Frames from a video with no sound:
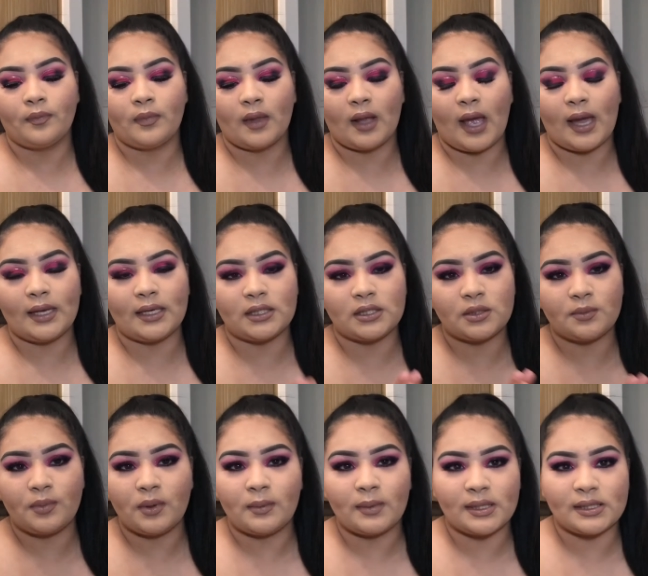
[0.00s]
I need to
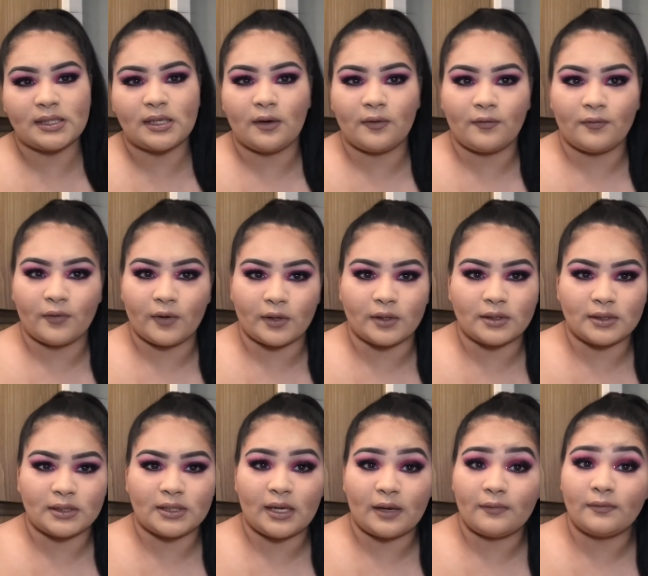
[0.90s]
put myself first.
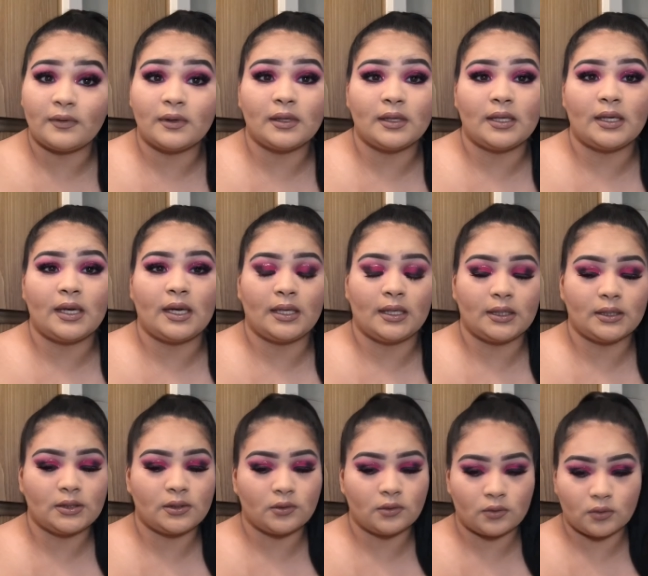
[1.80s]
Definitely I need
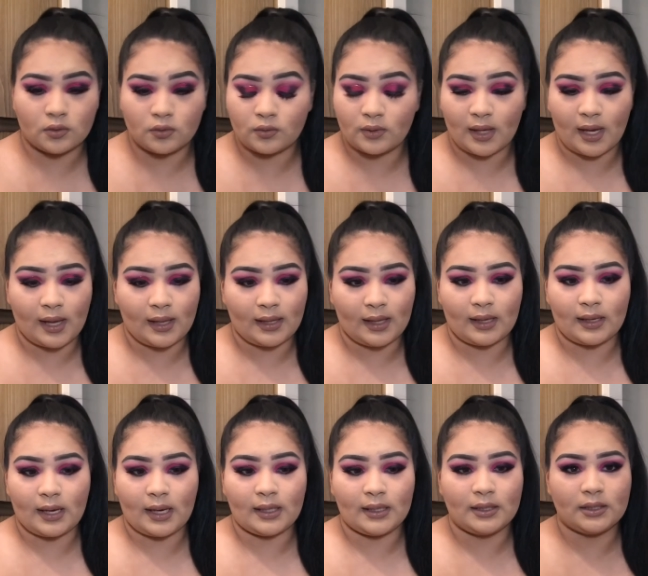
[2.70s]
to do that. Like
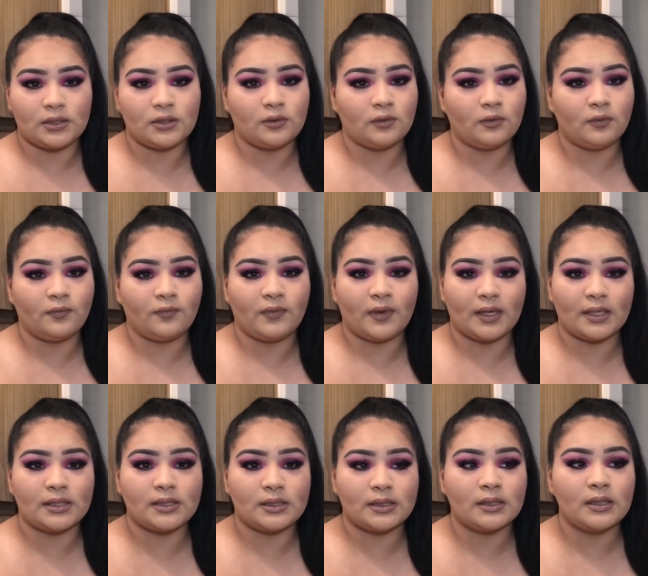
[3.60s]
I need to
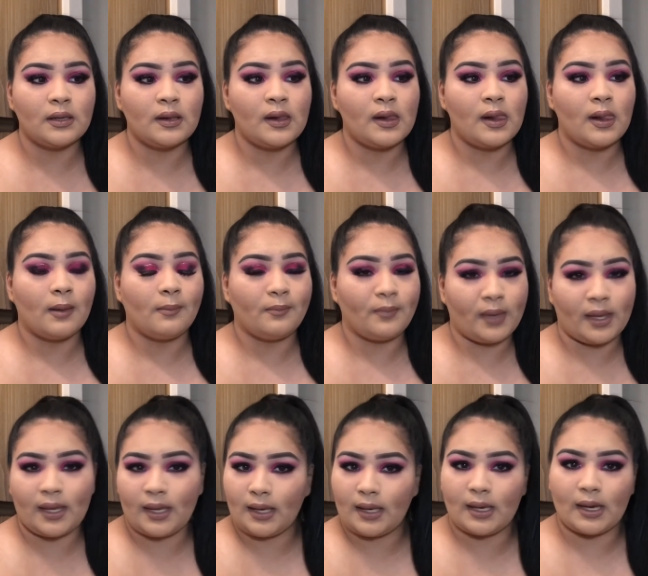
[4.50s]
fix
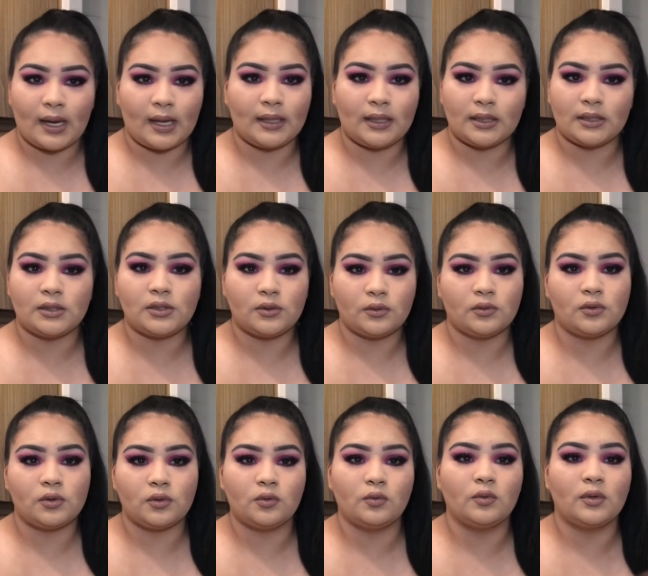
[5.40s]
me. I need to
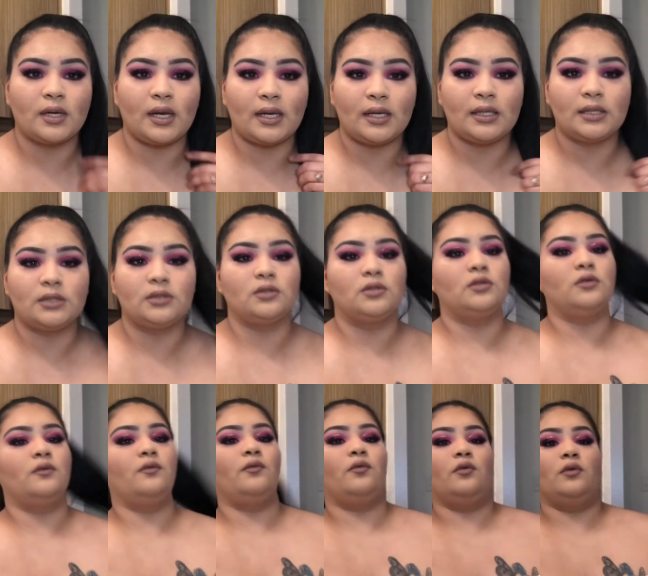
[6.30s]
do what I need to
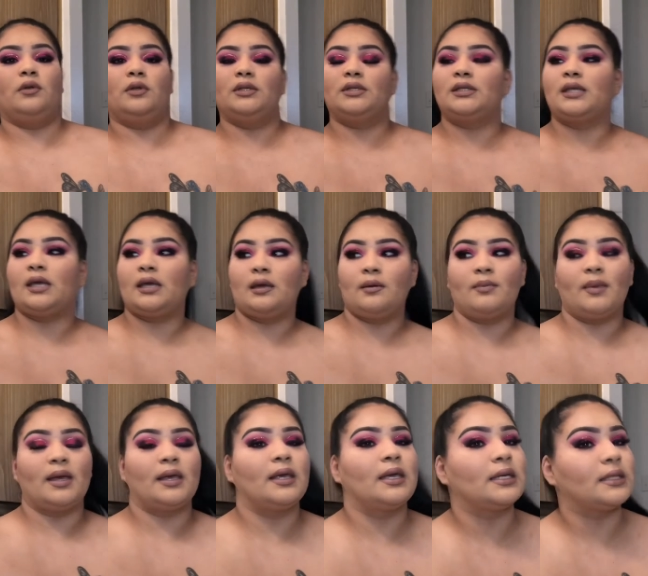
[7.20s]
do for the sake of my
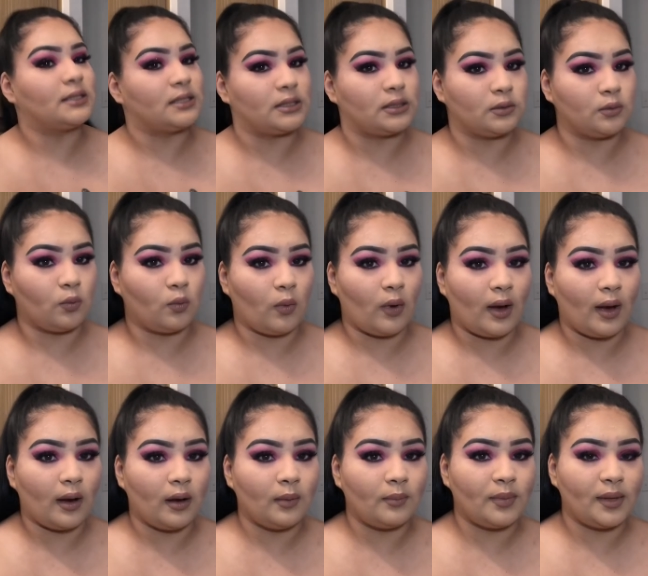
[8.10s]
kids as
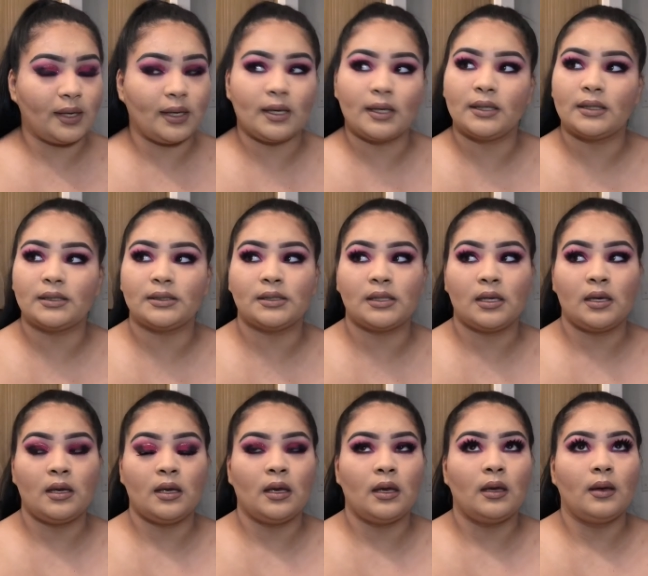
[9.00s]
well because
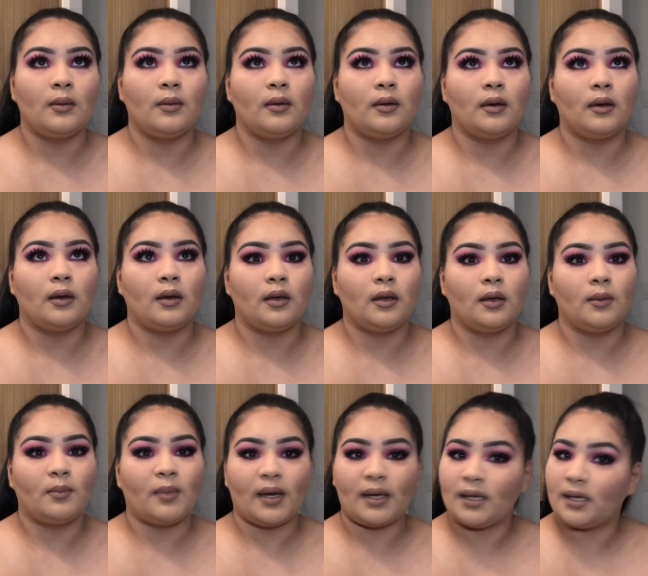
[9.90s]

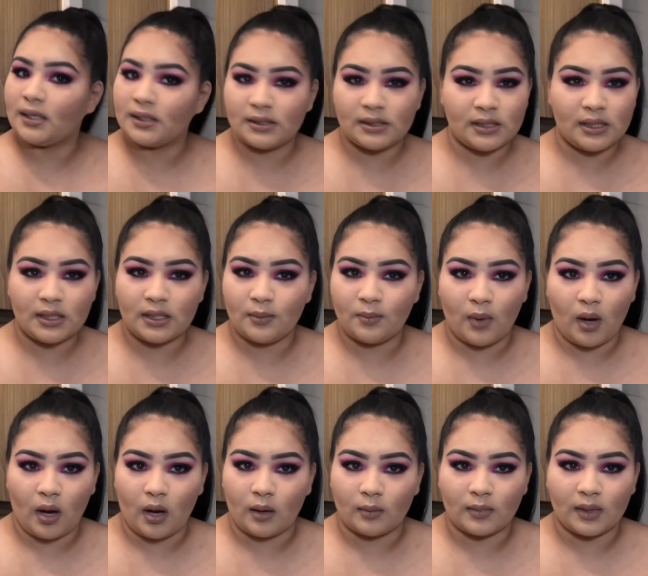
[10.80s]
my kids need a
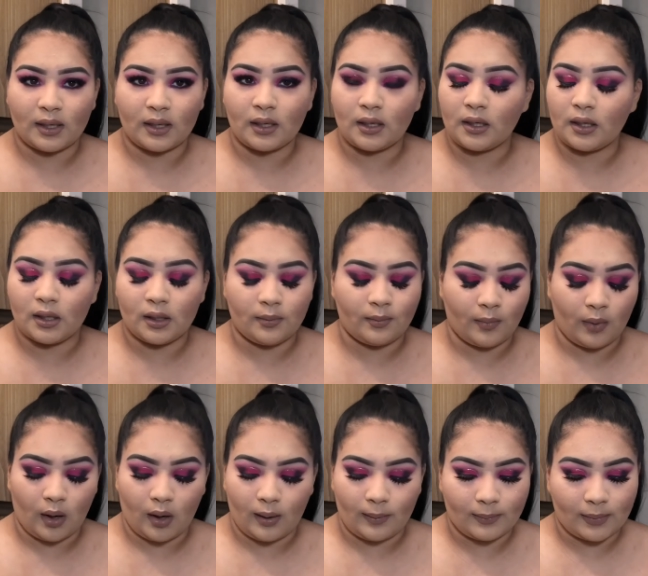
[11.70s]
mom, like a good
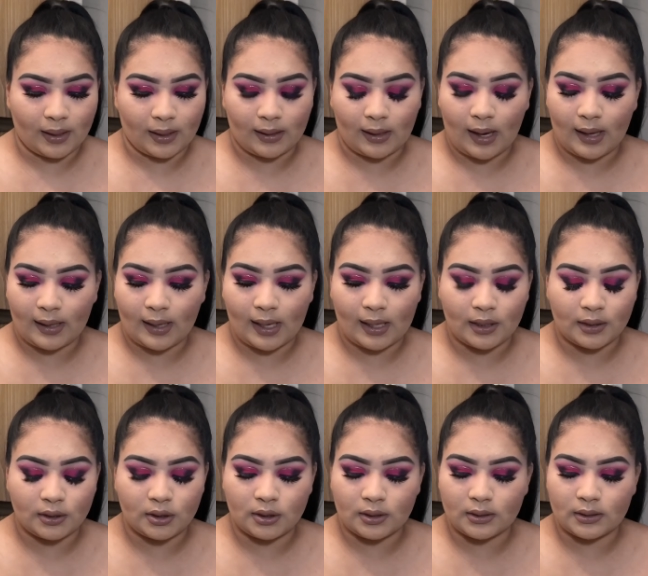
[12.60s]
mom. Like I
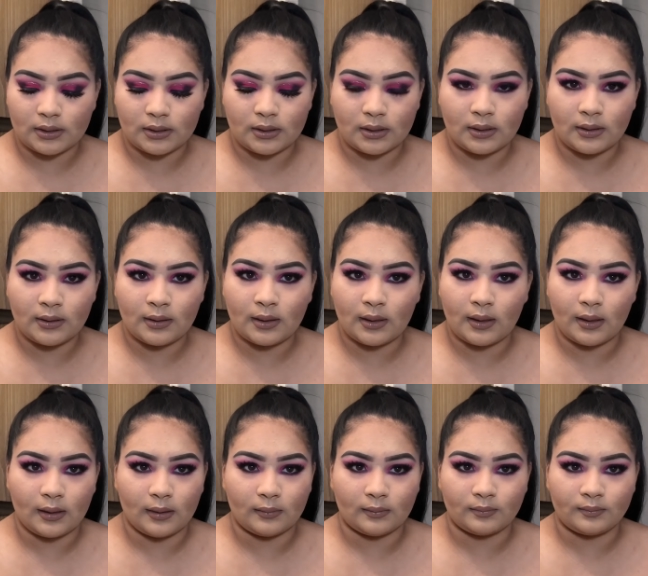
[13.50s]
can't just
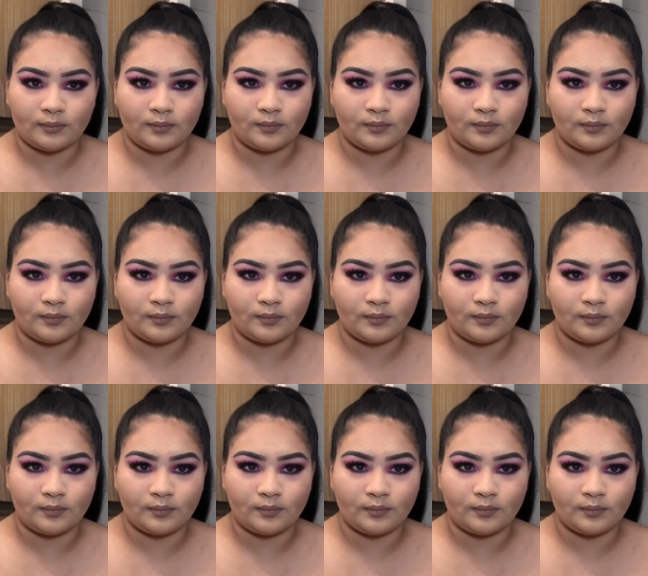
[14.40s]
um